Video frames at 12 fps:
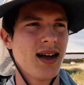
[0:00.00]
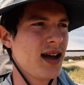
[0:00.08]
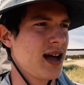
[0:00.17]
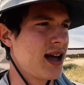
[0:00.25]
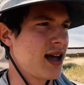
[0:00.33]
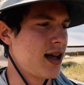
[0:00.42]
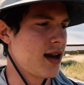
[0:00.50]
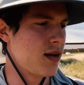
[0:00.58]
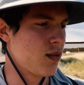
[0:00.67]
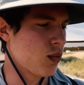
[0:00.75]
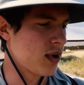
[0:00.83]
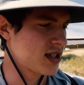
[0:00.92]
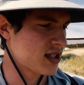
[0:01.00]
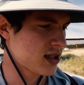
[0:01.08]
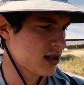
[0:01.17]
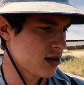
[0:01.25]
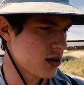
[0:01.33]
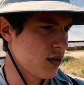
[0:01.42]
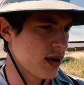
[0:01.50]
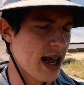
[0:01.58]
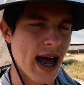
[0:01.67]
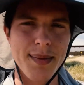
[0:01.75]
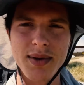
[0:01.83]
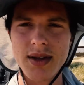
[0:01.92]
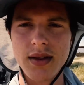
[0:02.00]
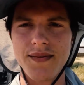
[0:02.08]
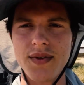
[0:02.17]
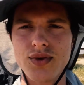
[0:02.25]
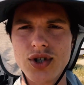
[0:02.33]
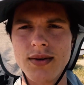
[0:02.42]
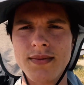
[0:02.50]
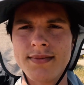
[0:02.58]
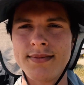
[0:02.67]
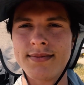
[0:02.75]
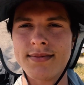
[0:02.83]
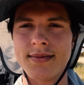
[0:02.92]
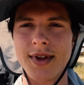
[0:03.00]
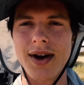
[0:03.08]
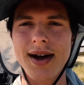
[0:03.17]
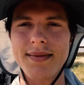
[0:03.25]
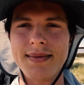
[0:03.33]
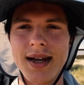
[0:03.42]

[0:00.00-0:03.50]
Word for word: and what's going to happen in the future. All right.